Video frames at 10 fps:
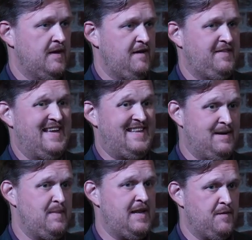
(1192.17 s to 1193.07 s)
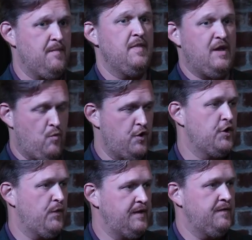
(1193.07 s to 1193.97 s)
If they didn't meet them, they weren't
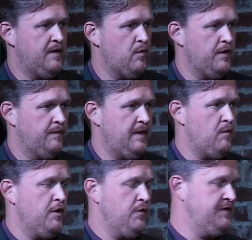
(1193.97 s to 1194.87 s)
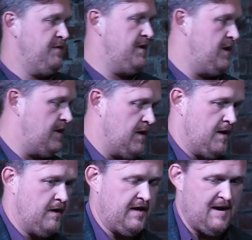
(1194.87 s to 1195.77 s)
going to be
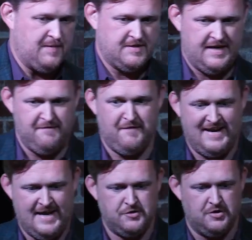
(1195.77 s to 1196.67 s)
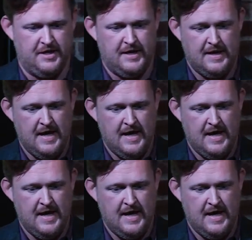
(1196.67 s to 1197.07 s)
compensated financially.